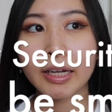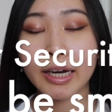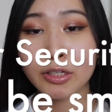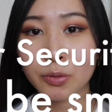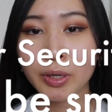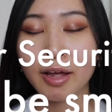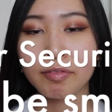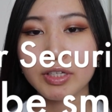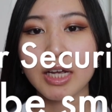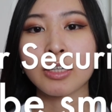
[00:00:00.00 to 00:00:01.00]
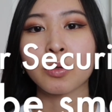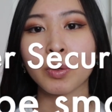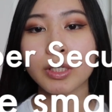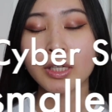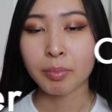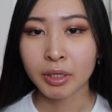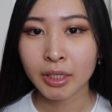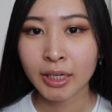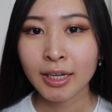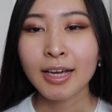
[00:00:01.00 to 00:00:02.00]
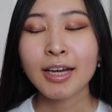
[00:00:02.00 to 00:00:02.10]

And I do want want to emphasize the word typically